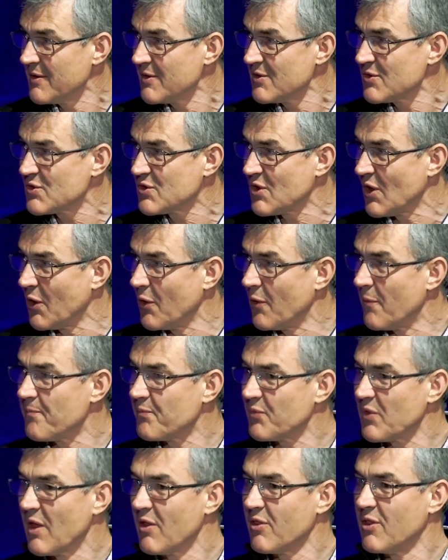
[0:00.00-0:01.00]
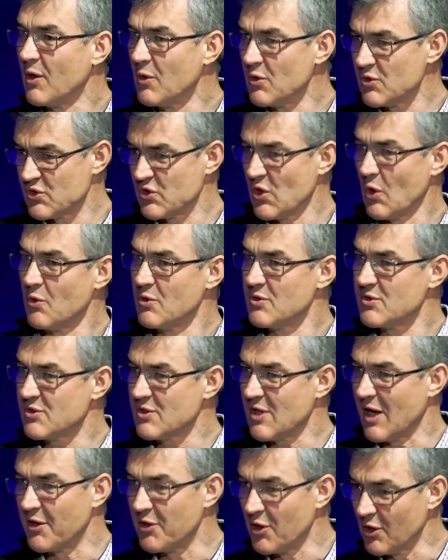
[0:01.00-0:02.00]
So those souls
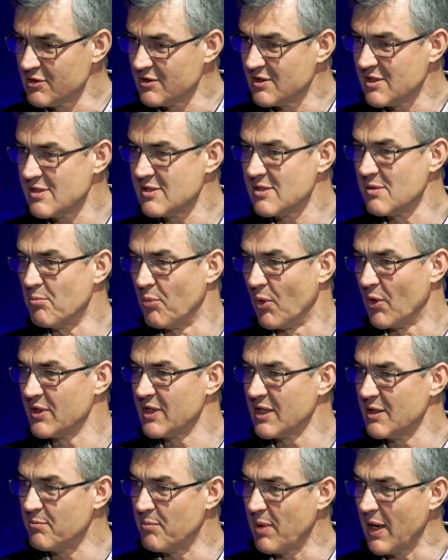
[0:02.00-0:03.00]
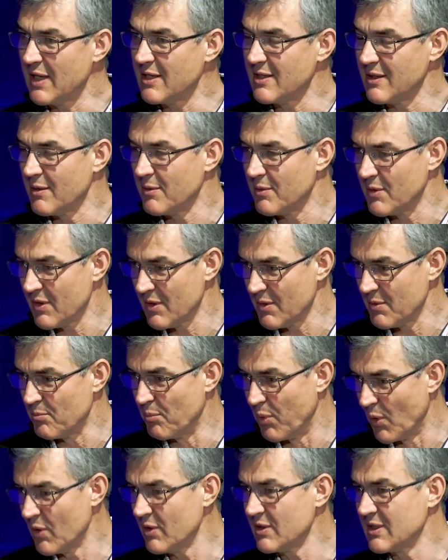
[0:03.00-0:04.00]
are not disembodied
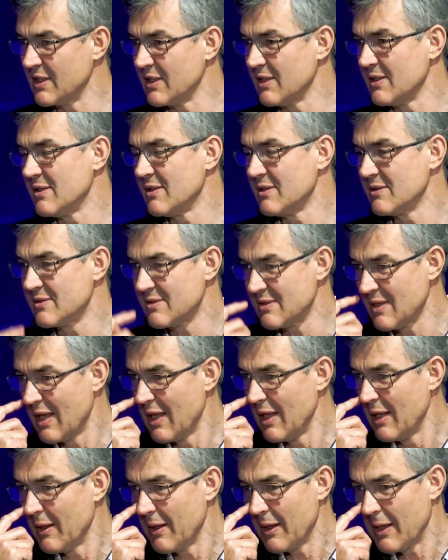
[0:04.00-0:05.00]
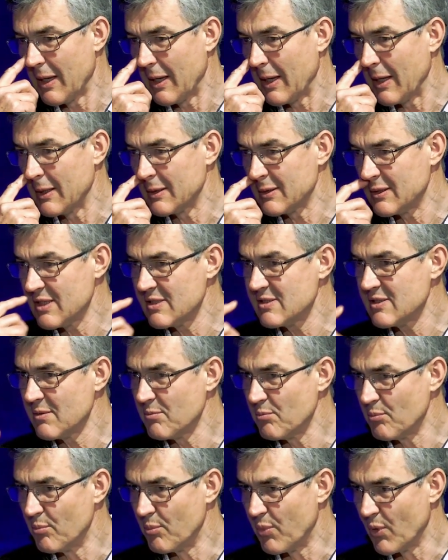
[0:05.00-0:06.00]
bodies,
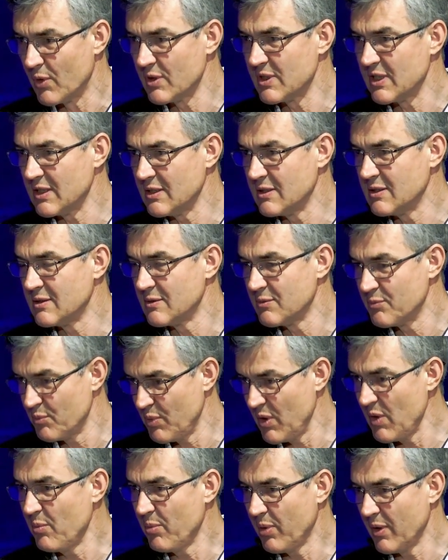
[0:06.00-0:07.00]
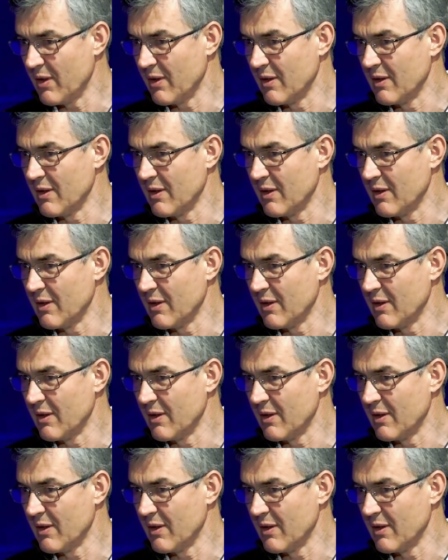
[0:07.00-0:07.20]
disembodied people.